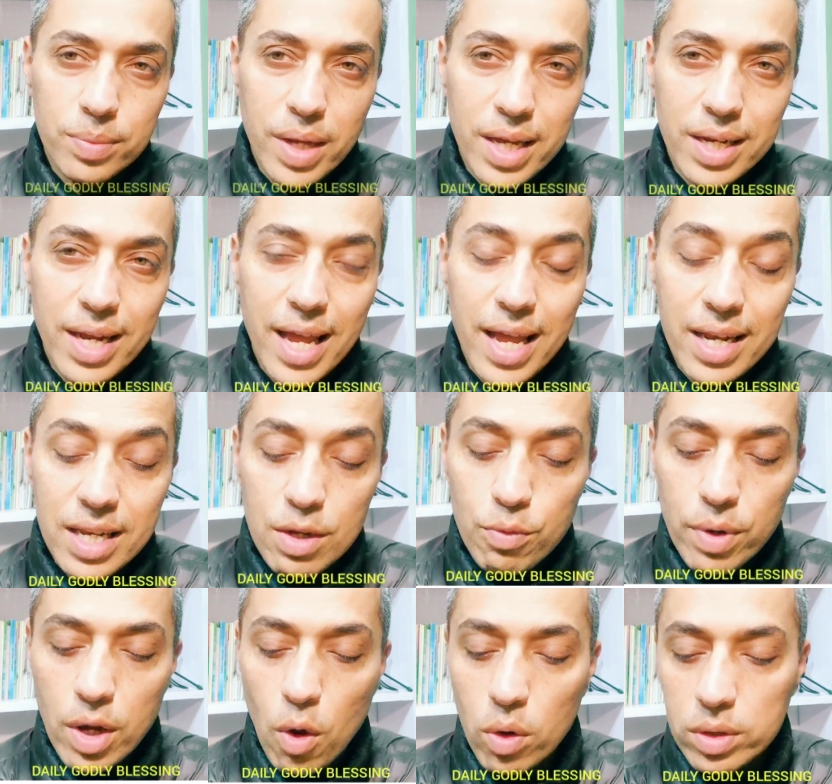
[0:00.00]
in any
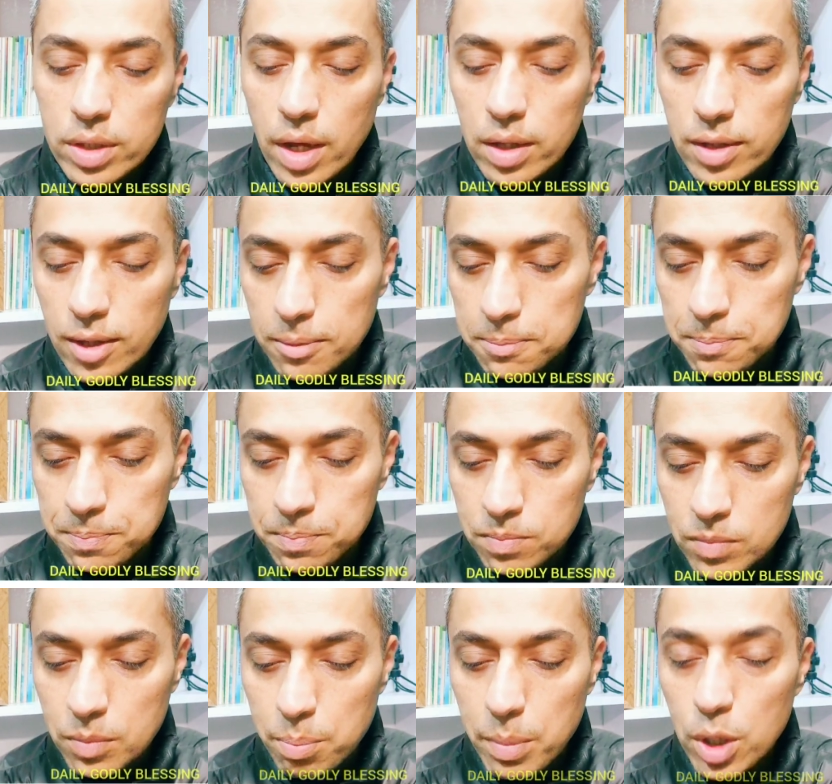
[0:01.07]
way or the other,
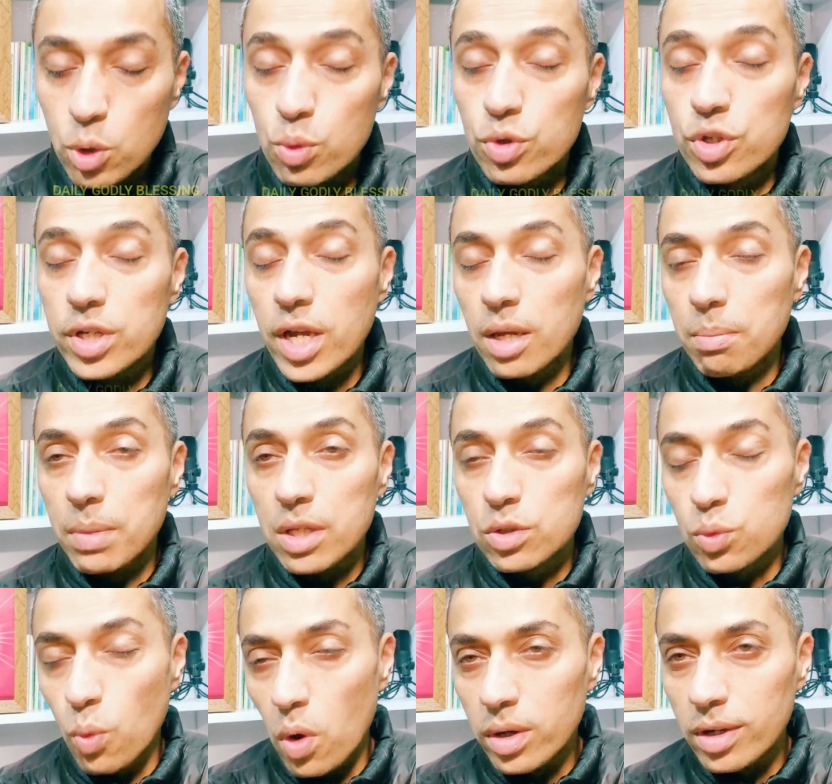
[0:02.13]
make you shake
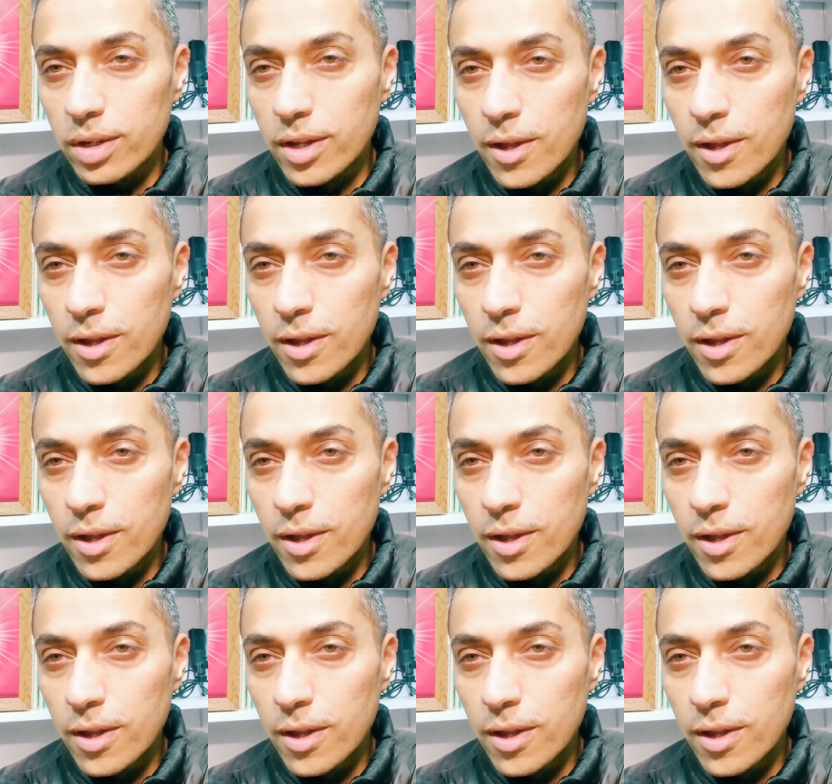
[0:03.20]
means what?